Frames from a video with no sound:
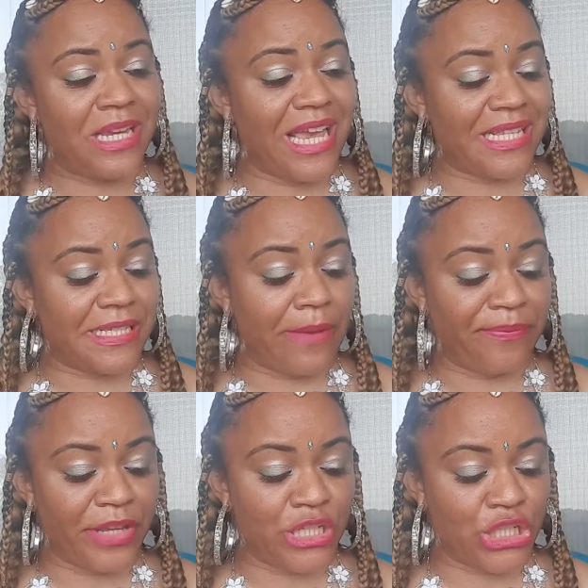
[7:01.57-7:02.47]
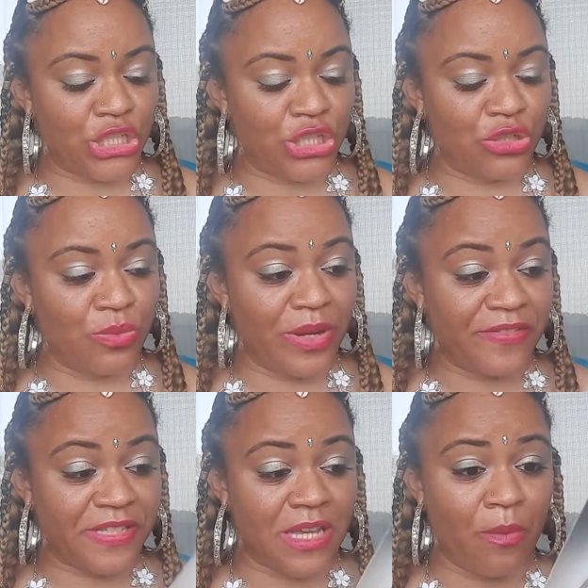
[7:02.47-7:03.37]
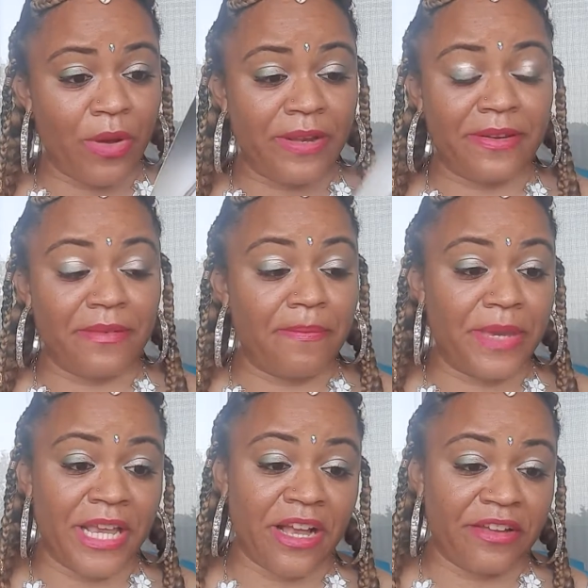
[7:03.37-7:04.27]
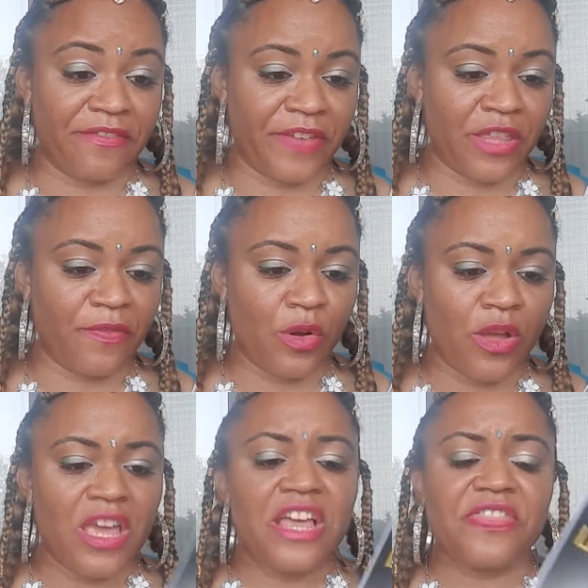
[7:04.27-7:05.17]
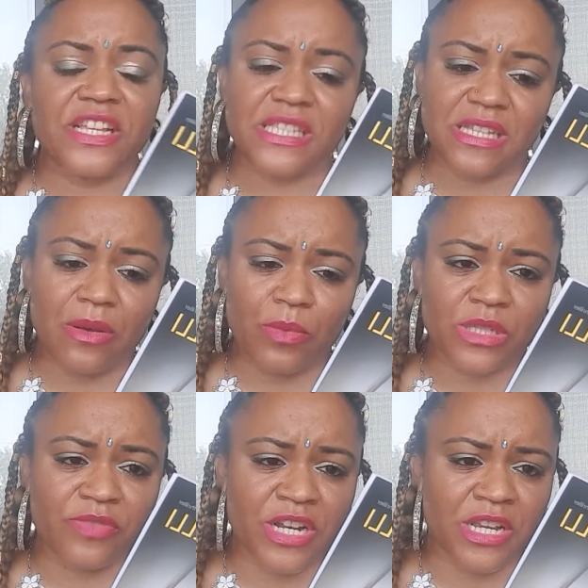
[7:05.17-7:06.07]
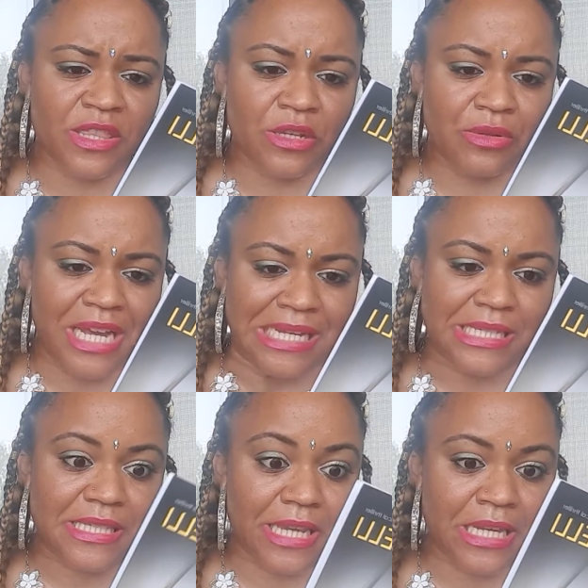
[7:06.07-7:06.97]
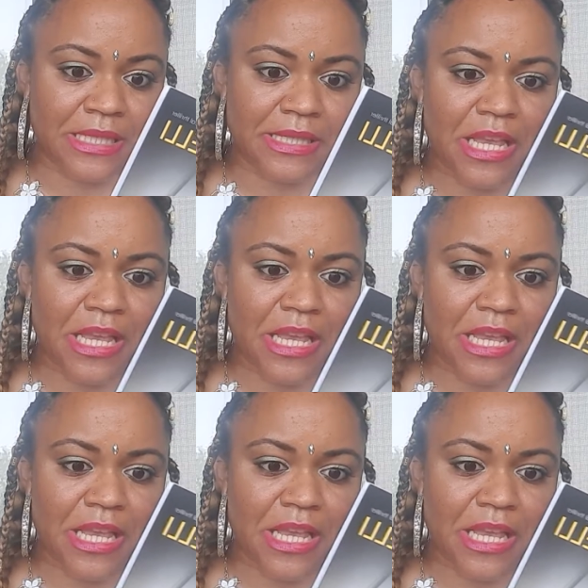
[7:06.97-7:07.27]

it has something to do with someone being unfaithful. This was written in the United States.